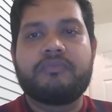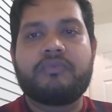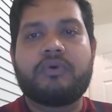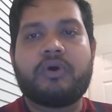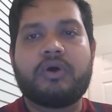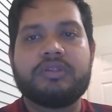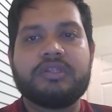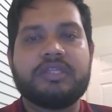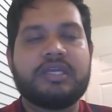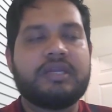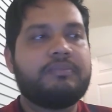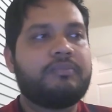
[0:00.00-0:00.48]

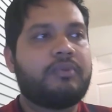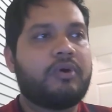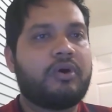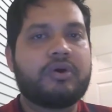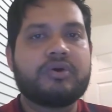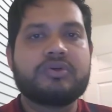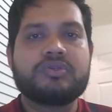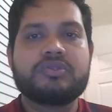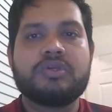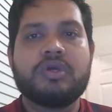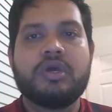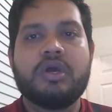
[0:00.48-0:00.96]
On that
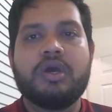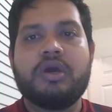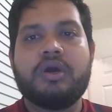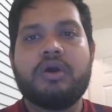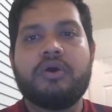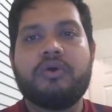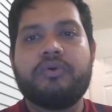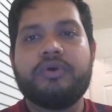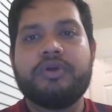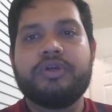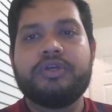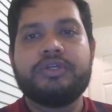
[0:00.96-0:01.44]
box
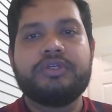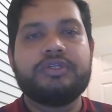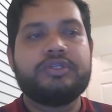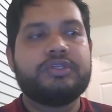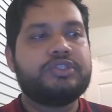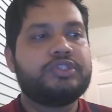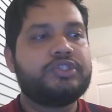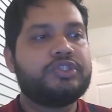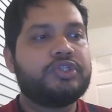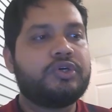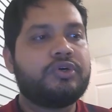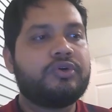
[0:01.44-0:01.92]
we
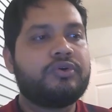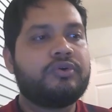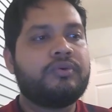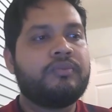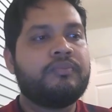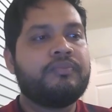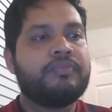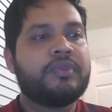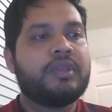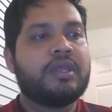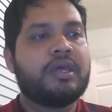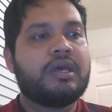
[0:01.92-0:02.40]
show